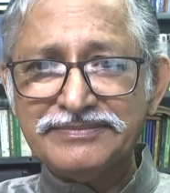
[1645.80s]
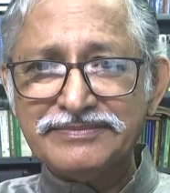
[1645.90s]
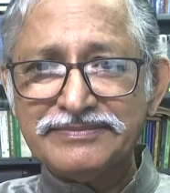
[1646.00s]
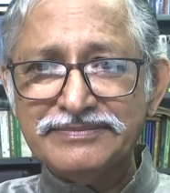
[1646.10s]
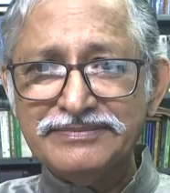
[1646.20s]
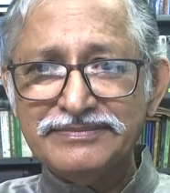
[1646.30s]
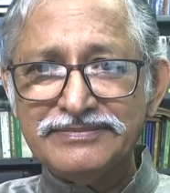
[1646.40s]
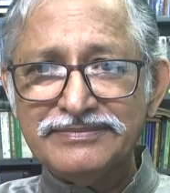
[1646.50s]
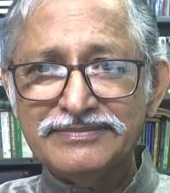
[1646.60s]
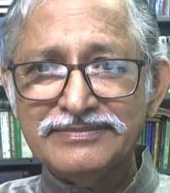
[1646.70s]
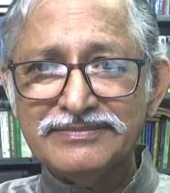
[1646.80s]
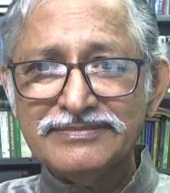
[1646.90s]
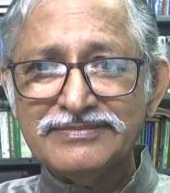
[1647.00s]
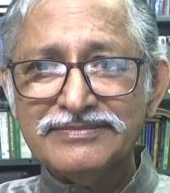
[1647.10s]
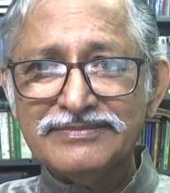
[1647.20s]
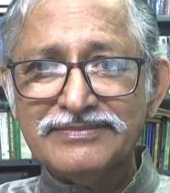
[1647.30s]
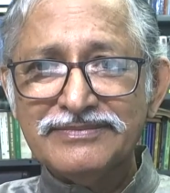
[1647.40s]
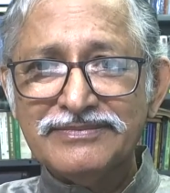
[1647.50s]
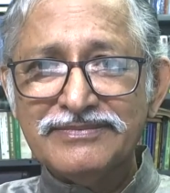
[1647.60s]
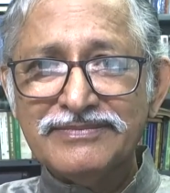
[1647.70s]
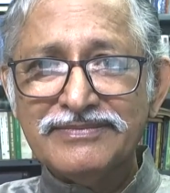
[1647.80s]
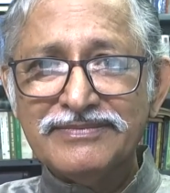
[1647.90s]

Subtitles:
(no one is talking)